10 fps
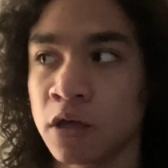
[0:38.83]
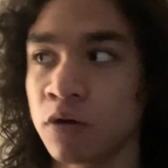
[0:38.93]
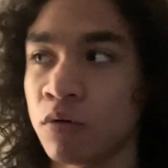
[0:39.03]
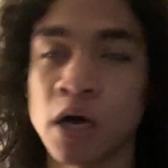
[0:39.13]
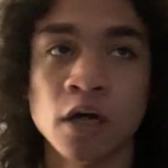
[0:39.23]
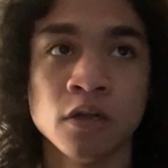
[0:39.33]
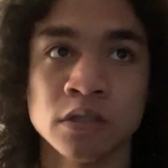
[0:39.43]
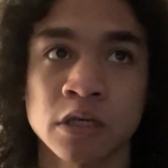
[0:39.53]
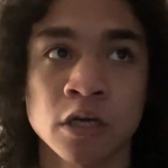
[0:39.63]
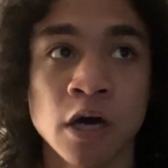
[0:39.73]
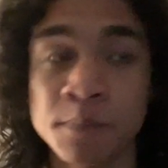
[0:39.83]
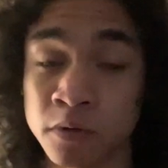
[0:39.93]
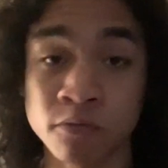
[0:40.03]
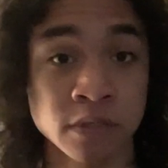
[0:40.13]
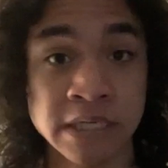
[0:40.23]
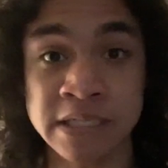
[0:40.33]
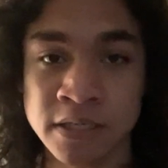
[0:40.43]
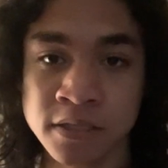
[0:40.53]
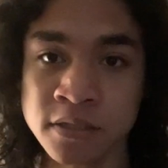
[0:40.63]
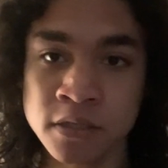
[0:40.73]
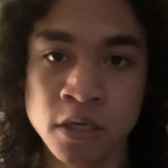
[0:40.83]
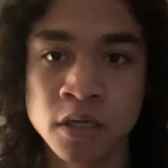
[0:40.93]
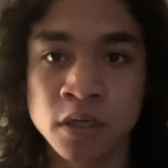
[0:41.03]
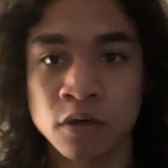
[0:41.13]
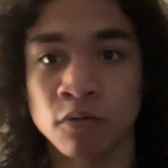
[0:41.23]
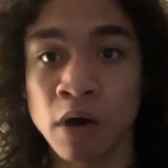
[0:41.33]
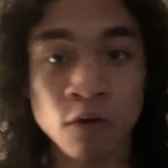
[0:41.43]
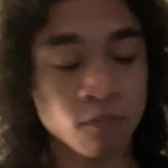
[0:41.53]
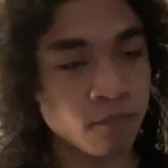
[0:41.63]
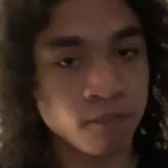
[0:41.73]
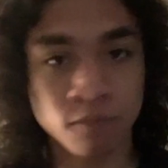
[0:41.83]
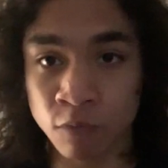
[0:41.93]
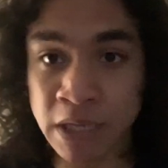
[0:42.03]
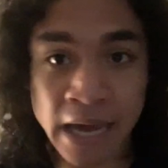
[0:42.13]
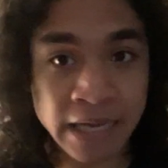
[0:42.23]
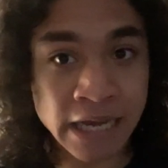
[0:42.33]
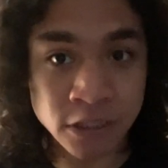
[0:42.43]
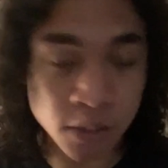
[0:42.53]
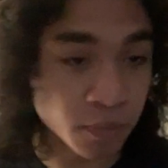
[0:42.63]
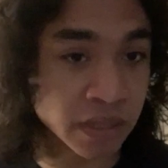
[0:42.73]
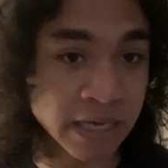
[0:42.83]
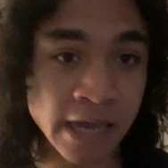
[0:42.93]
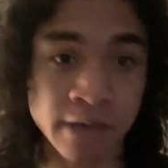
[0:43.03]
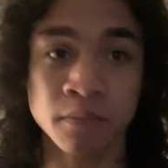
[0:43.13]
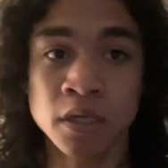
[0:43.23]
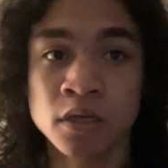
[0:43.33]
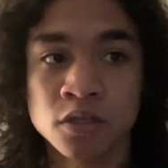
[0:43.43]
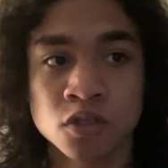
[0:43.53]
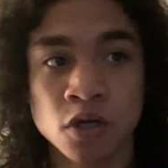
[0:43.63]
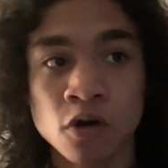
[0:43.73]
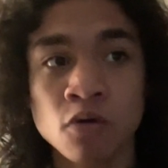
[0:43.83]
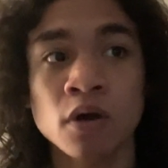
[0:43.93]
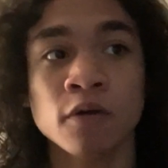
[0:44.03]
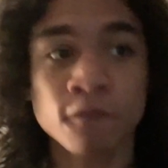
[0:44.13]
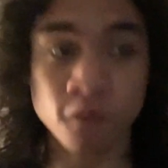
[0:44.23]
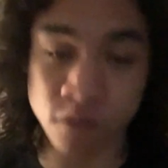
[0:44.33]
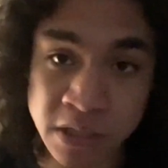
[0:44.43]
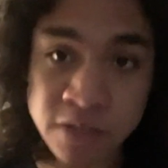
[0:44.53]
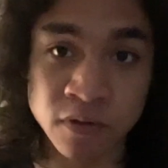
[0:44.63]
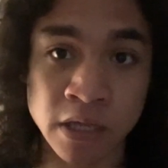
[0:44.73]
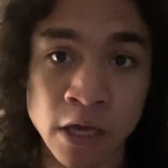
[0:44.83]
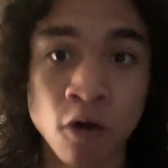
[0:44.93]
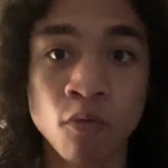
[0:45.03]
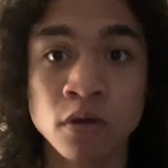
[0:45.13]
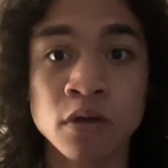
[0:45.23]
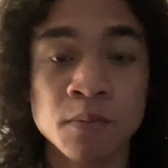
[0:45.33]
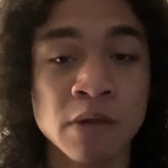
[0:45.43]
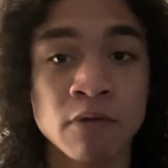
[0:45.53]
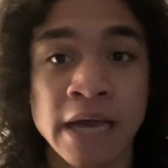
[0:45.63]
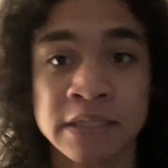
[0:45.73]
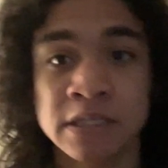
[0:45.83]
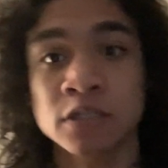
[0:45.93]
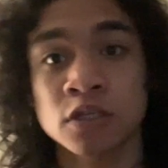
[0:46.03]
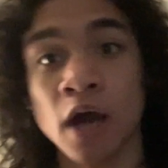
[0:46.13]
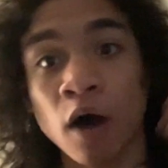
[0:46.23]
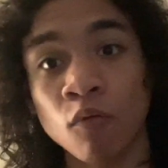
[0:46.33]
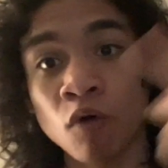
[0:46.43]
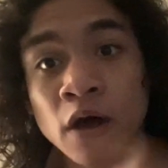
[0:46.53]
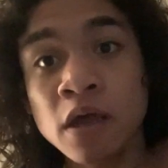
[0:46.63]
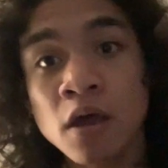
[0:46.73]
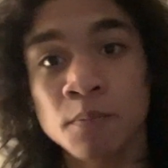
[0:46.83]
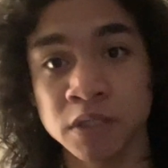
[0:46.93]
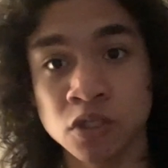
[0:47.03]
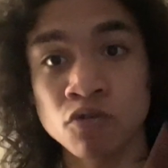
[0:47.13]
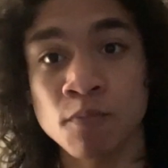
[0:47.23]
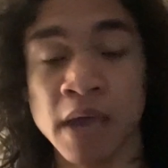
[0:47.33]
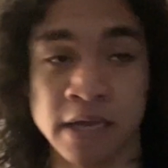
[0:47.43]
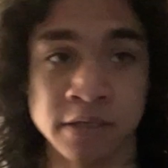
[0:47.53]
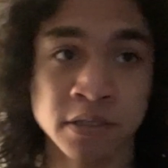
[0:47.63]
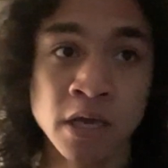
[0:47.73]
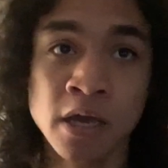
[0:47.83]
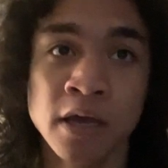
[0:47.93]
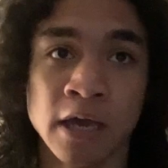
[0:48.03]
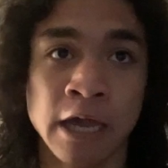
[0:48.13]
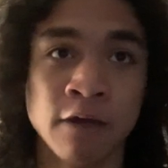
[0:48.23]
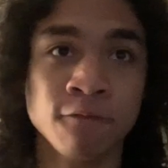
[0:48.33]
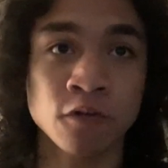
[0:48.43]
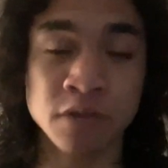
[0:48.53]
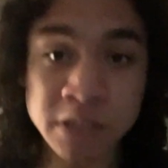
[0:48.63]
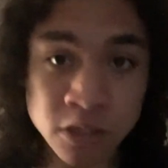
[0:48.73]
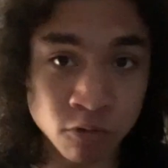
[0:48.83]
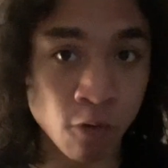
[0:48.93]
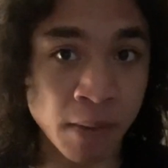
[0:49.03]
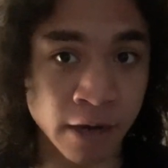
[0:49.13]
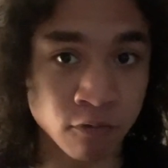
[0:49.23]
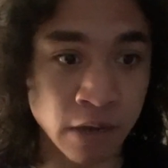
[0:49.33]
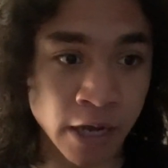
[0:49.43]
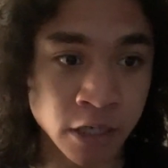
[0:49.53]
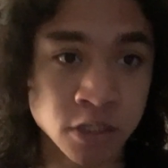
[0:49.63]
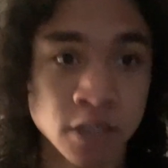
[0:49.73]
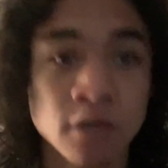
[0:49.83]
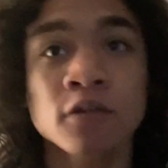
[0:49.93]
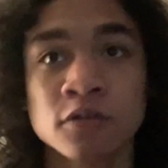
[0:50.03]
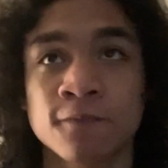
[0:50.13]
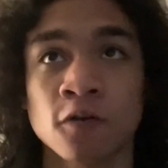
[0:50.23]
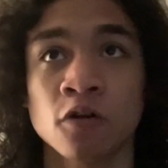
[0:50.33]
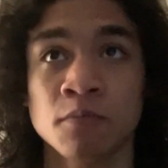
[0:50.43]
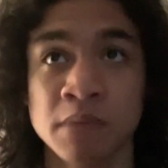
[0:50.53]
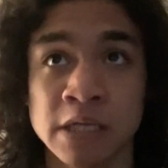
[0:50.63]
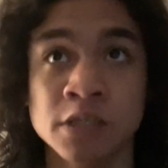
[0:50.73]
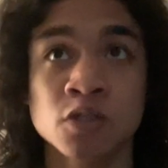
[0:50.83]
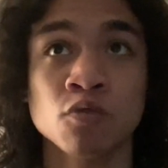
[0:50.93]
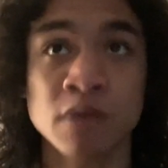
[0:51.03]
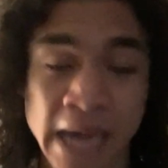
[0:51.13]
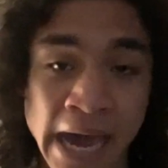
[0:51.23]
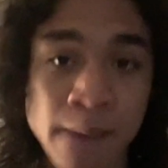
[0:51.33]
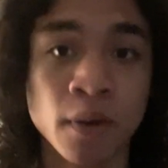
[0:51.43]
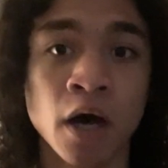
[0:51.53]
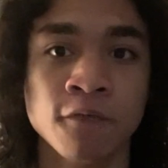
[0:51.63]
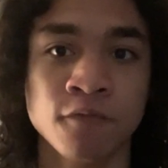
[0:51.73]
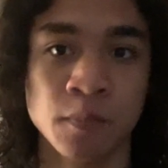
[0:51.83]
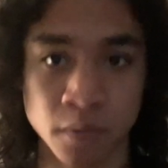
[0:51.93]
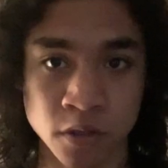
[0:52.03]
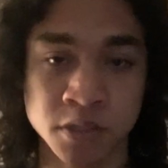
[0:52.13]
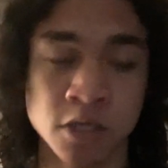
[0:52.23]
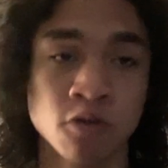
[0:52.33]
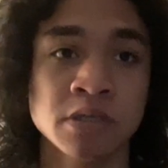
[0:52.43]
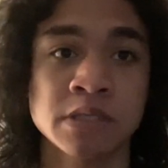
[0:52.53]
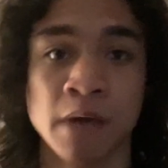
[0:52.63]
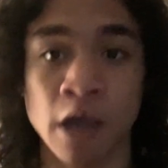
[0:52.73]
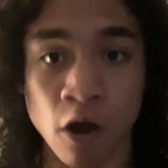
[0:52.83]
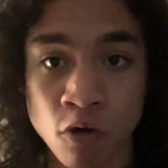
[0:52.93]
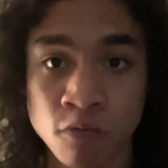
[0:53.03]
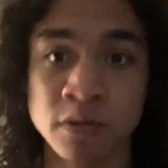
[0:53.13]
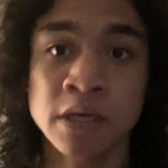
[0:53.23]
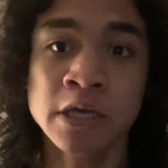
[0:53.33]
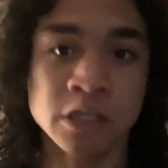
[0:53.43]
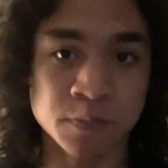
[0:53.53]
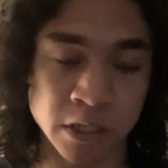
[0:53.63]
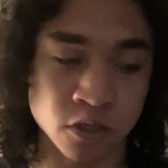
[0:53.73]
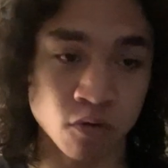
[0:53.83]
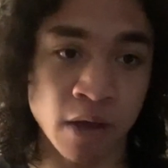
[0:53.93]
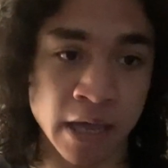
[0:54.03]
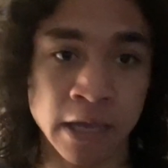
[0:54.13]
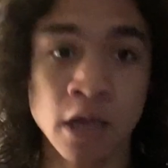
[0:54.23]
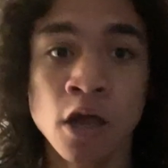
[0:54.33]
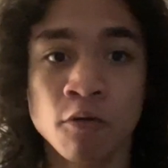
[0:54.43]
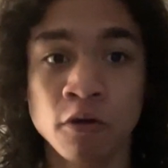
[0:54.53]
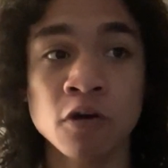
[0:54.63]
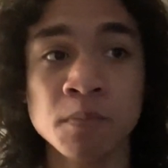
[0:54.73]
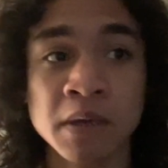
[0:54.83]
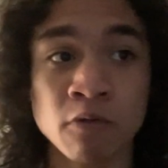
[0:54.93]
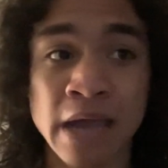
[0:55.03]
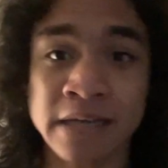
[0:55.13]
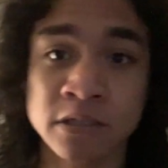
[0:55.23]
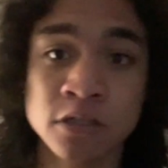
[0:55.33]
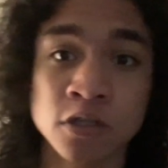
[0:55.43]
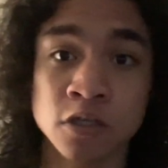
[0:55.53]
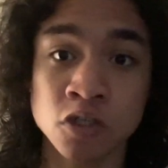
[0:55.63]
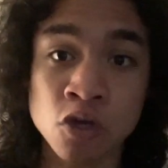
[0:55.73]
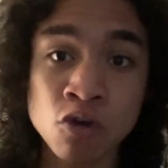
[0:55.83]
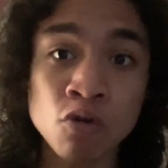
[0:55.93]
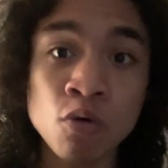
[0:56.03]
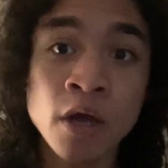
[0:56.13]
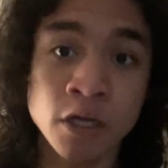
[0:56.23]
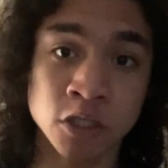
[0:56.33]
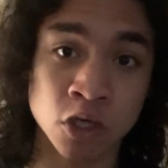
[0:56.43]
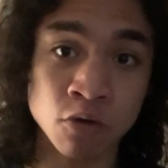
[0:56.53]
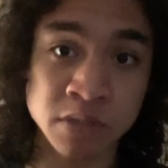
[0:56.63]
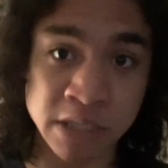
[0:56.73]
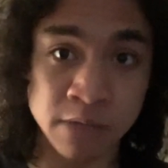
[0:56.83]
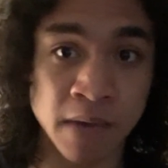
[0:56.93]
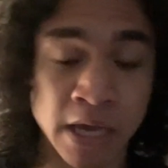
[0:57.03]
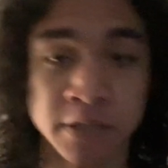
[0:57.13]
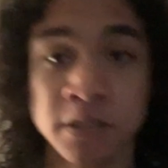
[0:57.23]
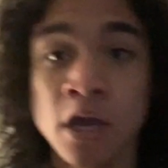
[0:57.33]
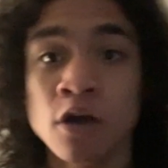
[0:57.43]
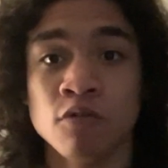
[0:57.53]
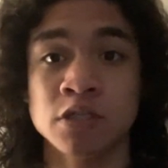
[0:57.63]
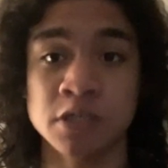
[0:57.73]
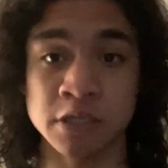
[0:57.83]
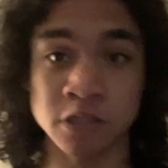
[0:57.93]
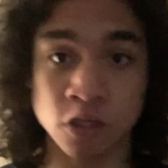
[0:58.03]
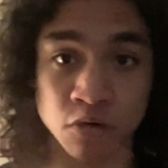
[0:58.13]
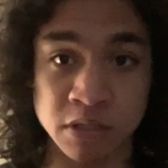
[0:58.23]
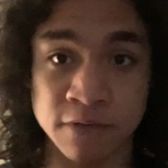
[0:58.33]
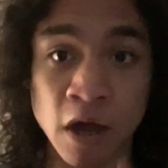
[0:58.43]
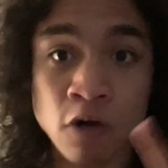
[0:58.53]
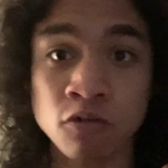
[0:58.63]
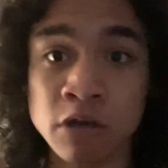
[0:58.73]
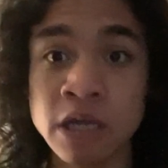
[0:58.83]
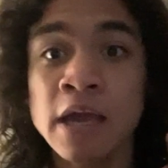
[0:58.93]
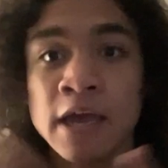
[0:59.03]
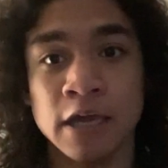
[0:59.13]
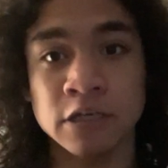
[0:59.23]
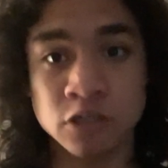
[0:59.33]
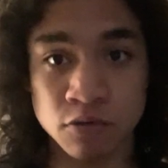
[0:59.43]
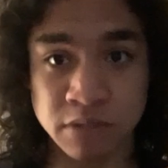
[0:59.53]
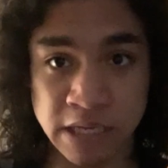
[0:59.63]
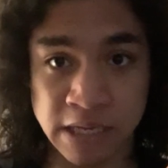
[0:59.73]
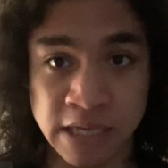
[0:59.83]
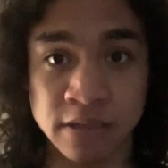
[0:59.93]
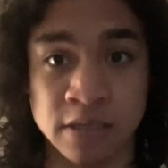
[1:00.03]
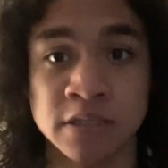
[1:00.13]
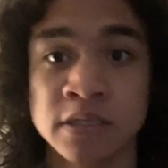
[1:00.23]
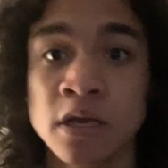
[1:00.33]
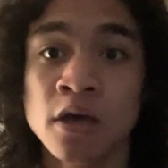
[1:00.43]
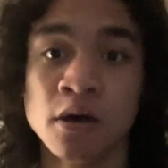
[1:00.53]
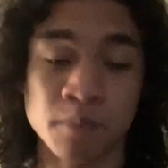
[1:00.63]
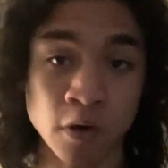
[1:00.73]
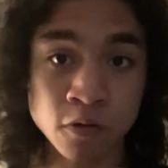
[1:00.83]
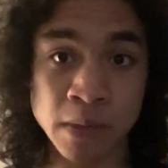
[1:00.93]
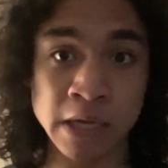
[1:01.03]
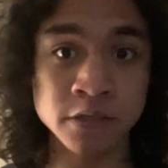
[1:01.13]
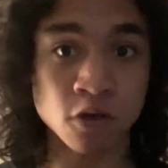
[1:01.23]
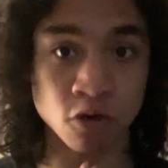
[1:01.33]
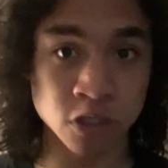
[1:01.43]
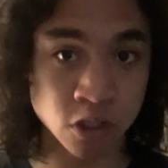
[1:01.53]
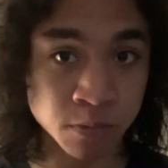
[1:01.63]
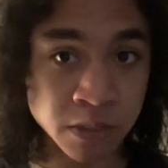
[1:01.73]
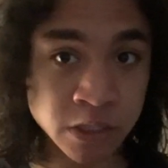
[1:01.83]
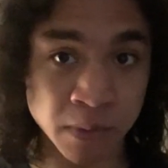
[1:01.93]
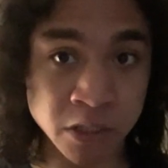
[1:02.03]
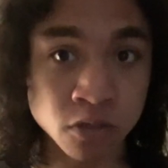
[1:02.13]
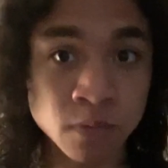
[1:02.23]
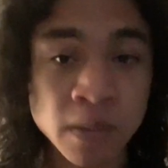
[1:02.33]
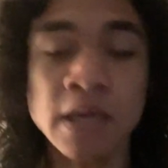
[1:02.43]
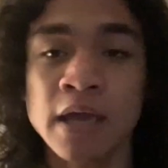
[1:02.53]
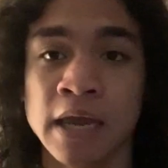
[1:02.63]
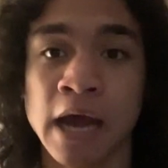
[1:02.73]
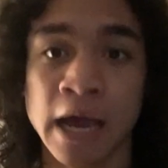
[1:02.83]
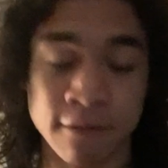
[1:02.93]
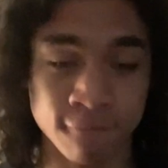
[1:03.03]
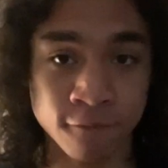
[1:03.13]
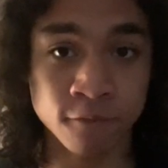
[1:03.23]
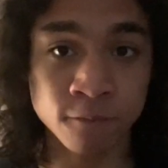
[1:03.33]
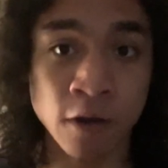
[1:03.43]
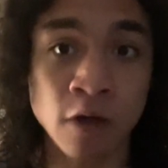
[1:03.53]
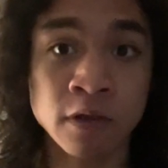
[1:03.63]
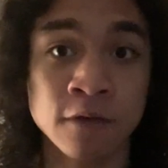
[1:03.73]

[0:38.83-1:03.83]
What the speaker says: well, couple releases, well, we got to catch up with the game. So, for this video, we're going to be reacting to not one, but two bays. And for this throwback reaction, for me to cap off the Burst series in my own special way, we're going to be reacting to the two Cho-Z bays, which is Cho-Z Valkyrie and Cho-Z Achilles. Both bays are extremely special to me, and I very,